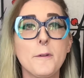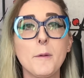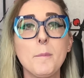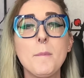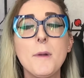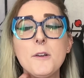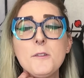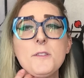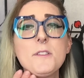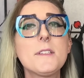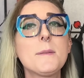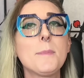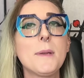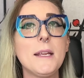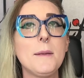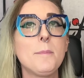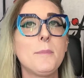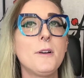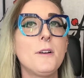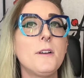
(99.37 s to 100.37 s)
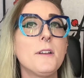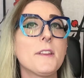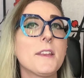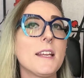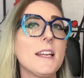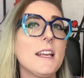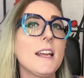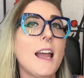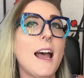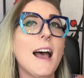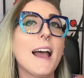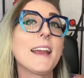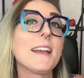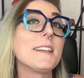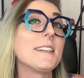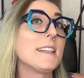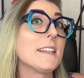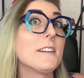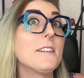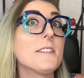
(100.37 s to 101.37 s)
For most people, the
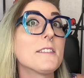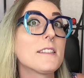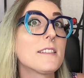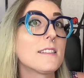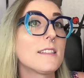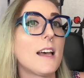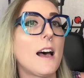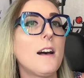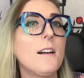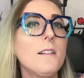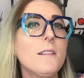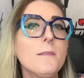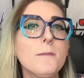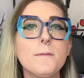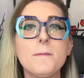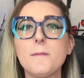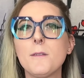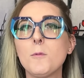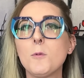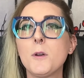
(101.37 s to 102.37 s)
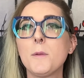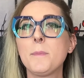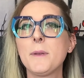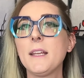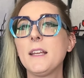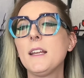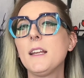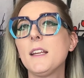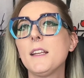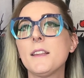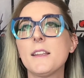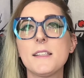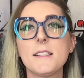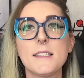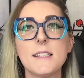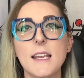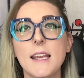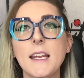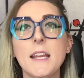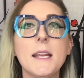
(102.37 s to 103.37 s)
ideal self will be the
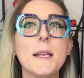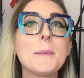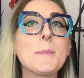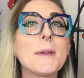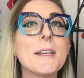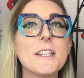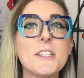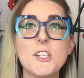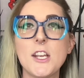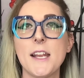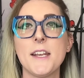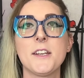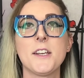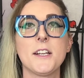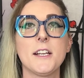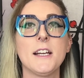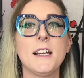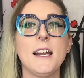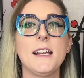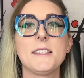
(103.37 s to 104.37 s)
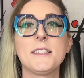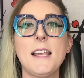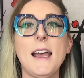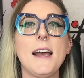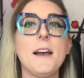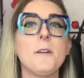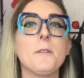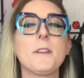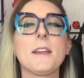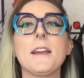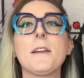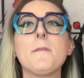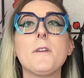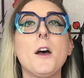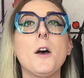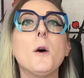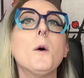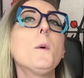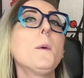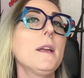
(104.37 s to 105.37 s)
same gender as how they have
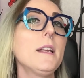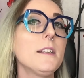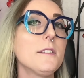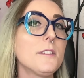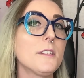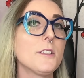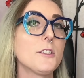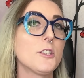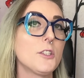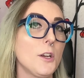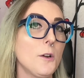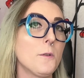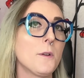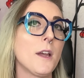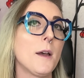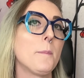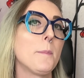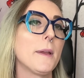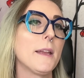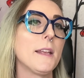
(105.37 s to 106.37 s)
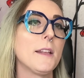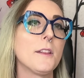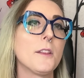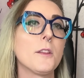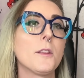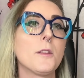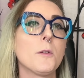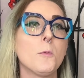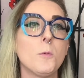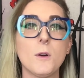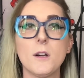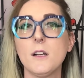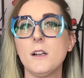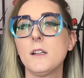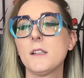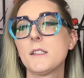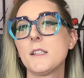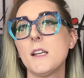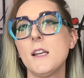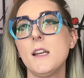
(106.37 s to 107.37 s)
always shown up in the world.